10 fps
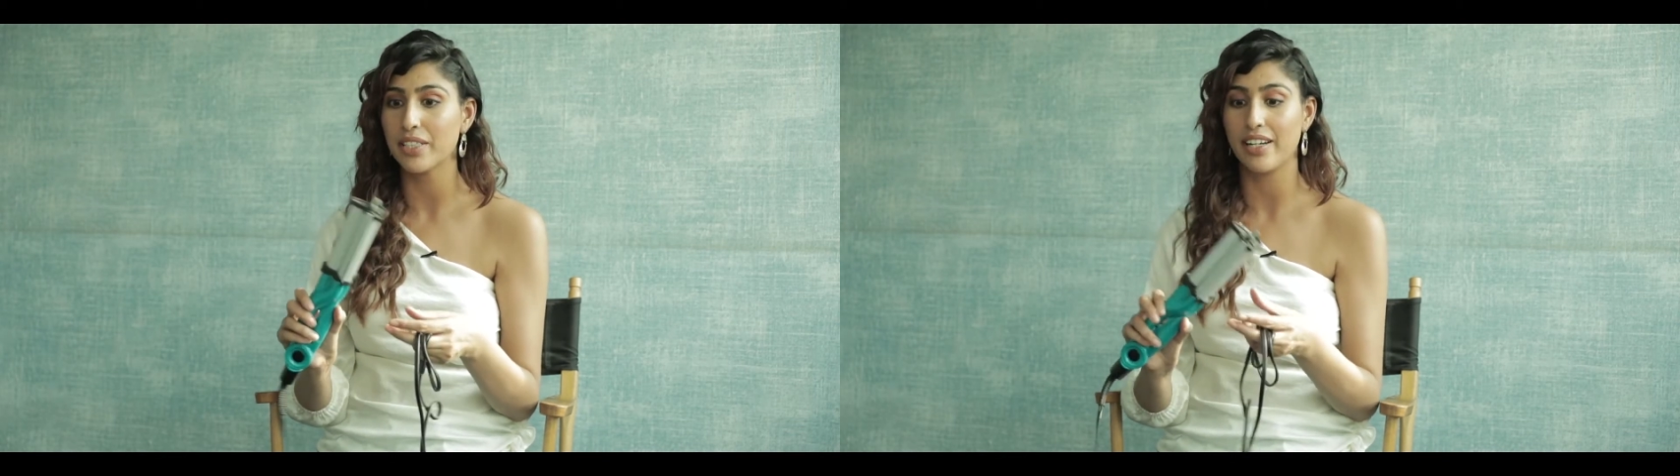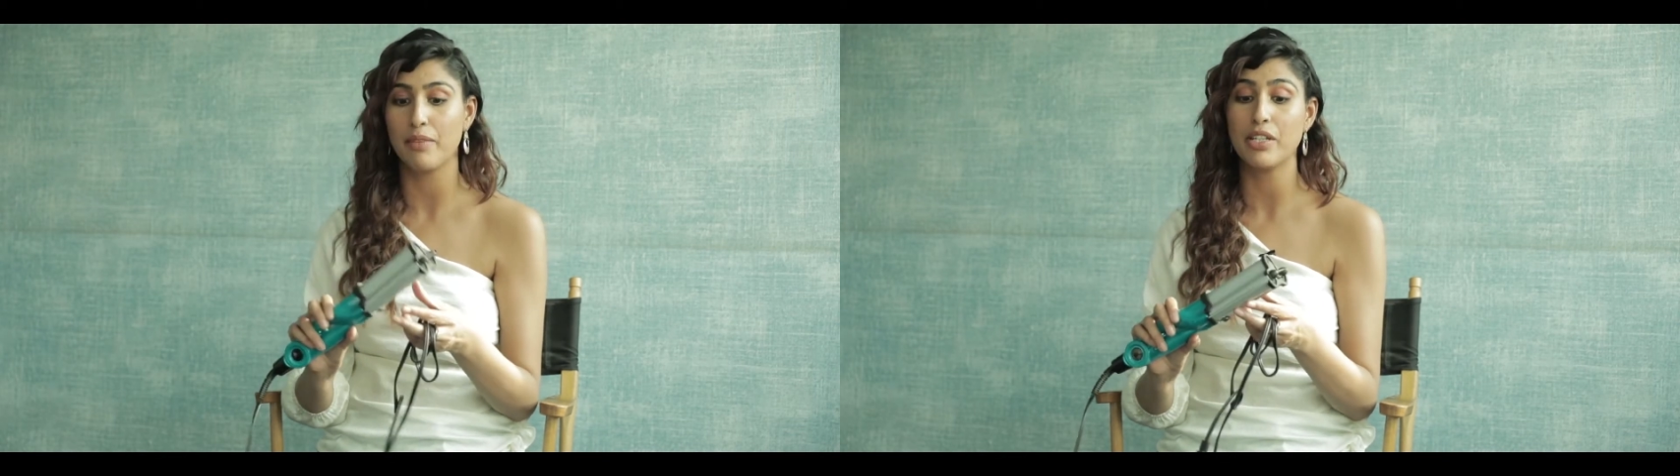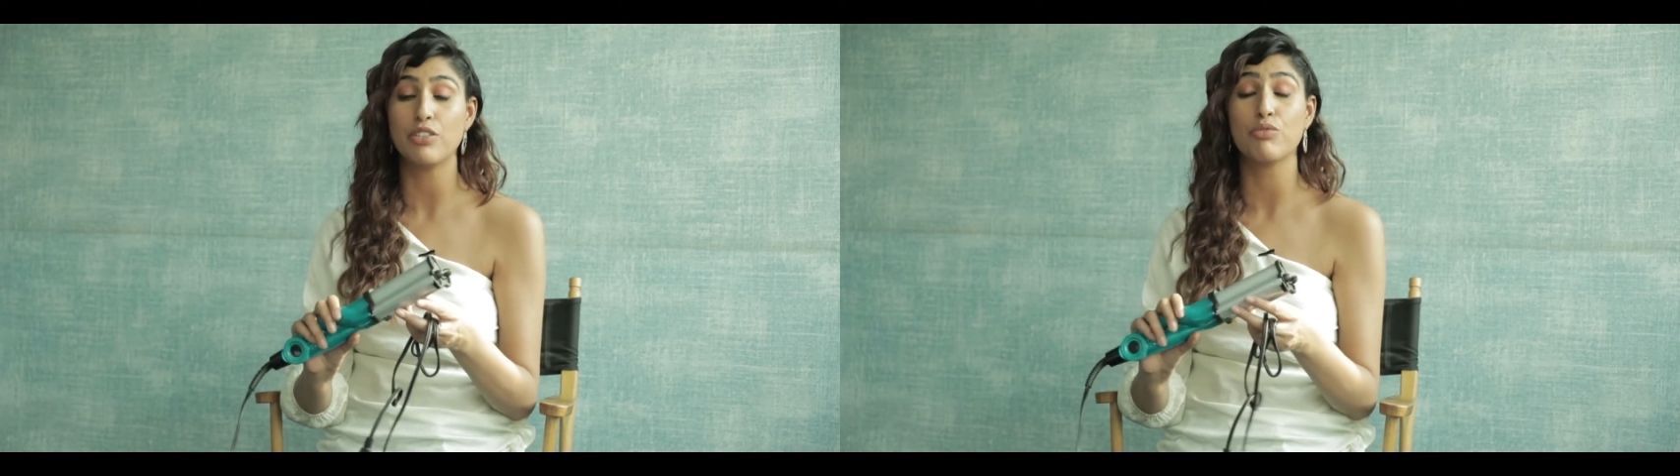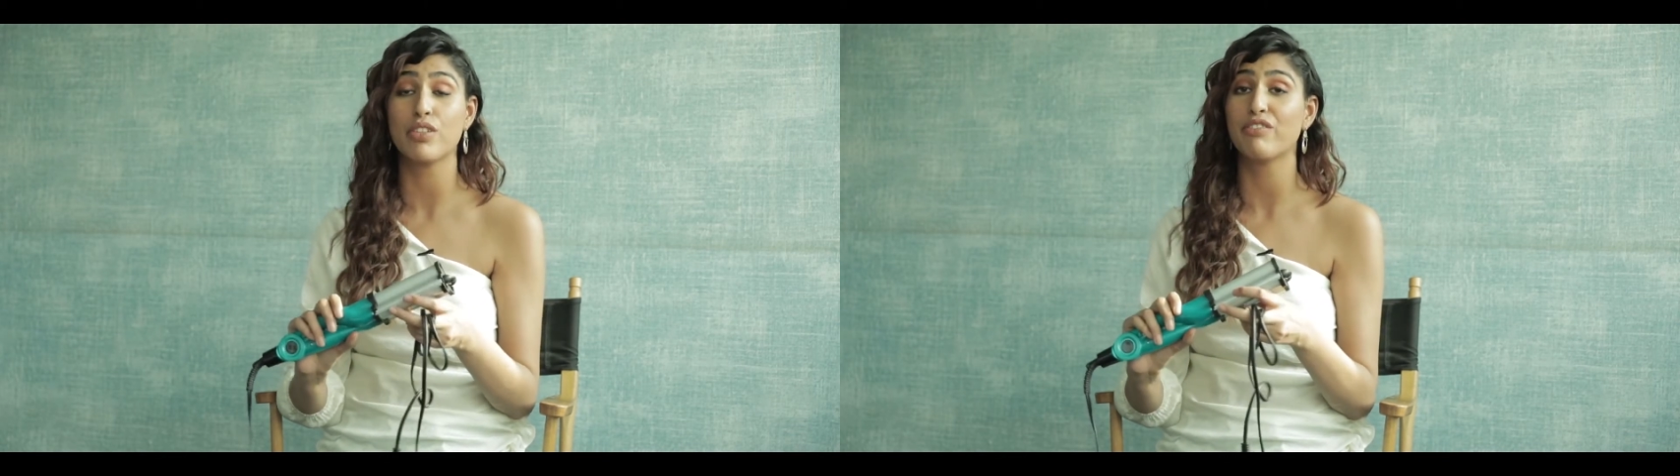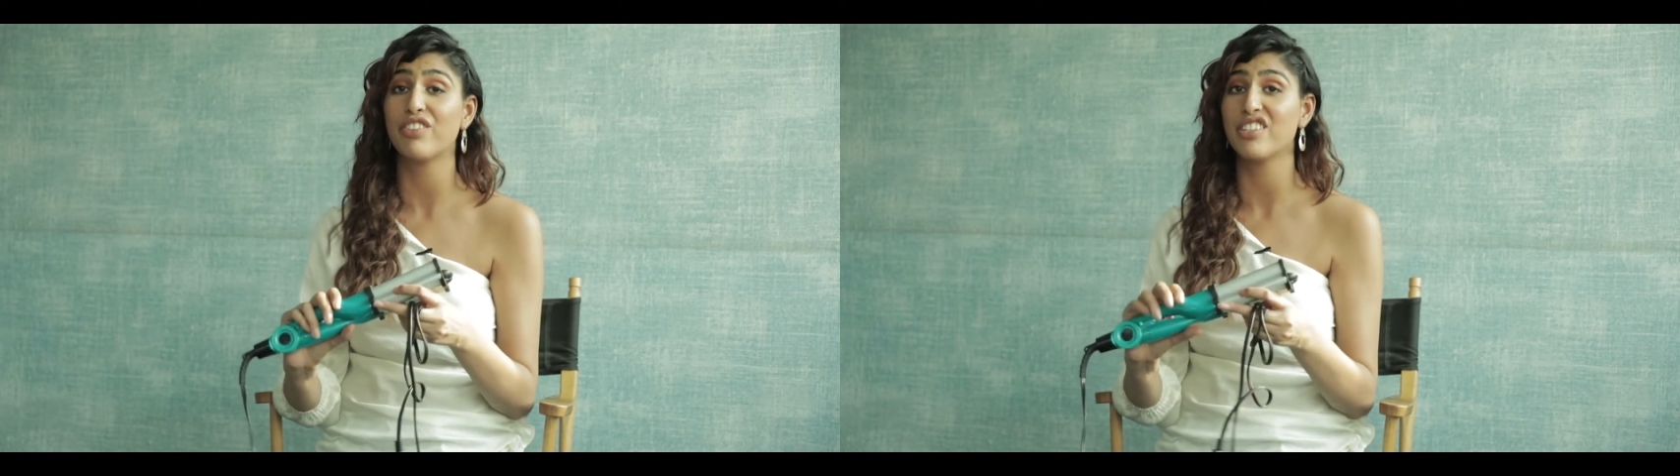that I've been
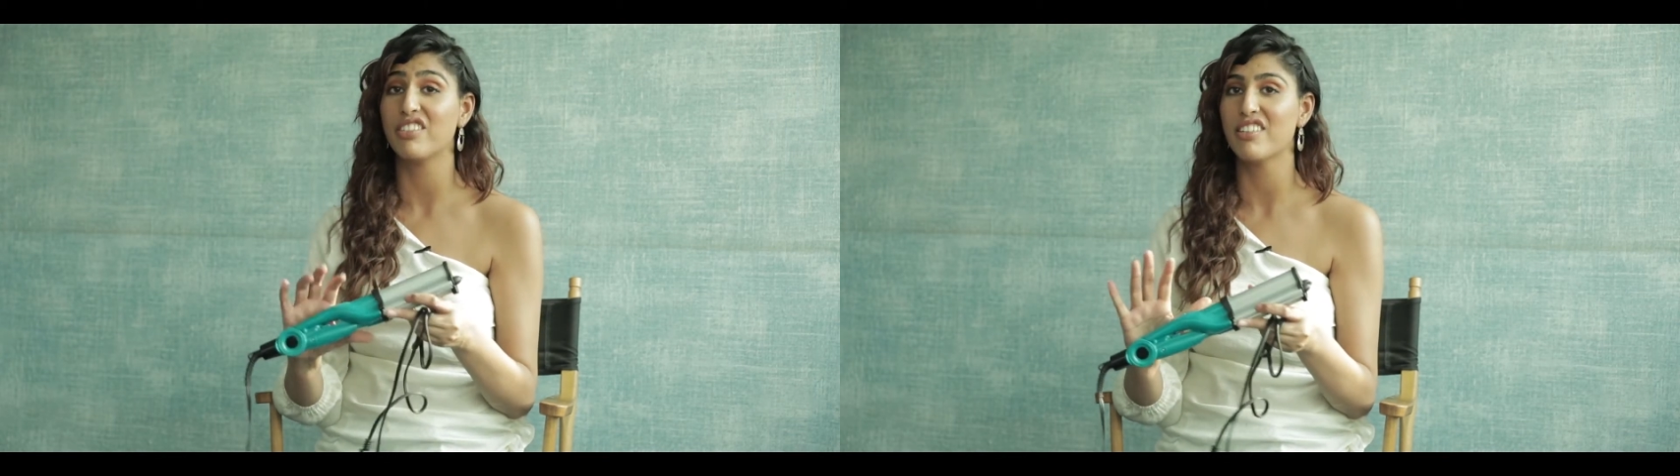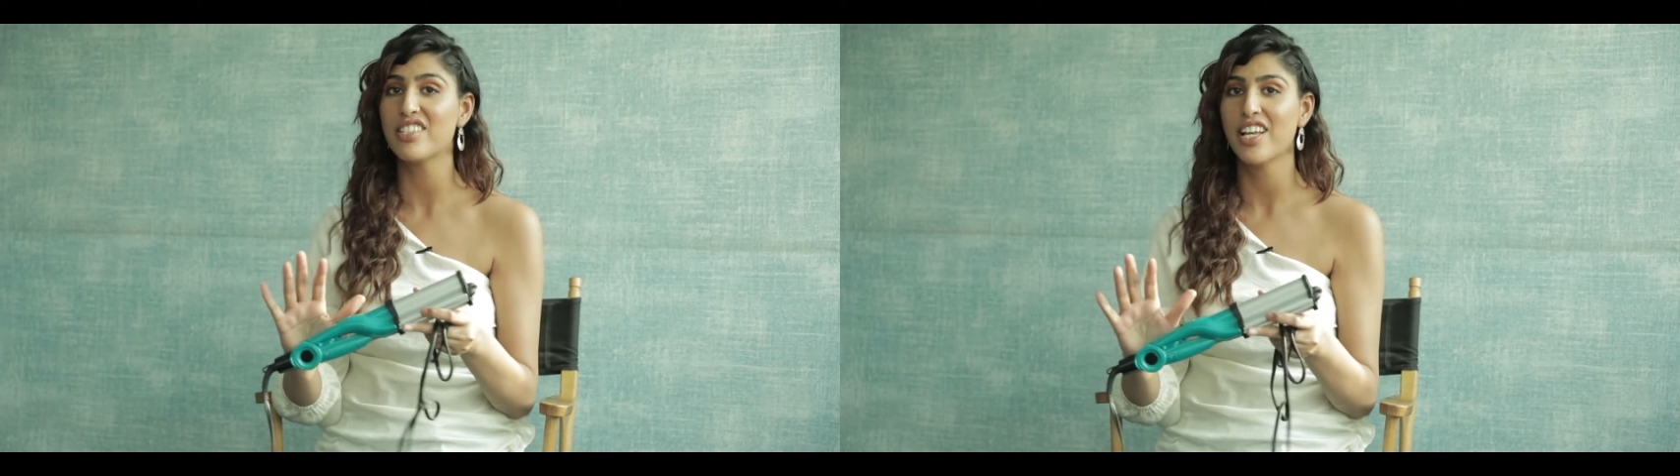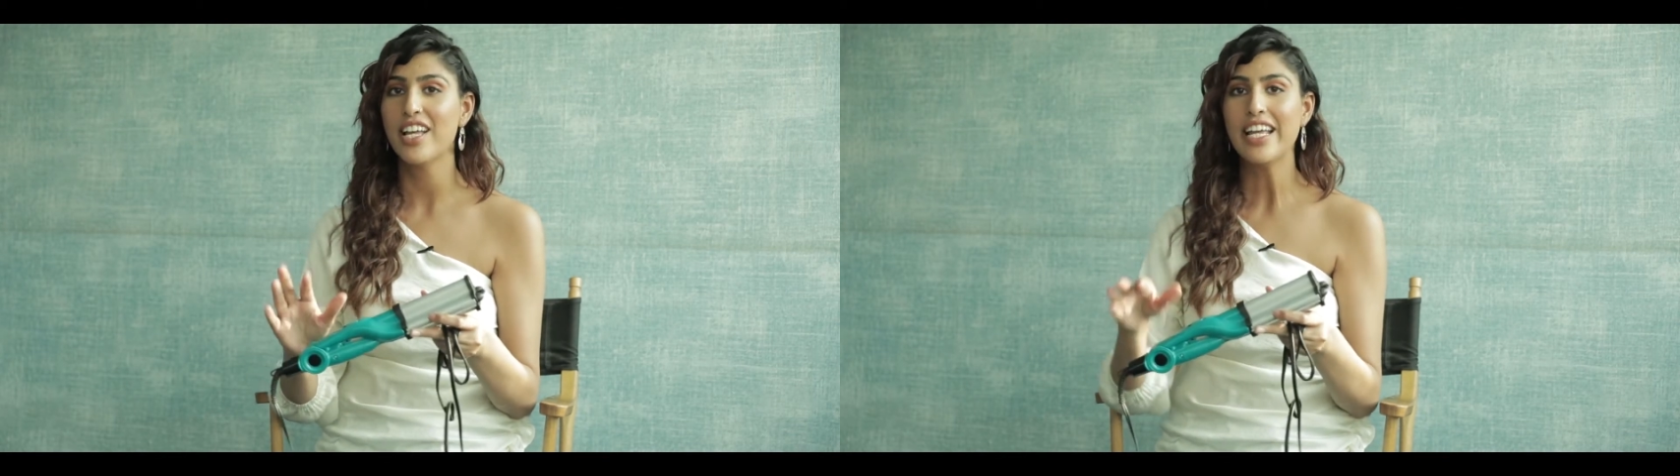using for years.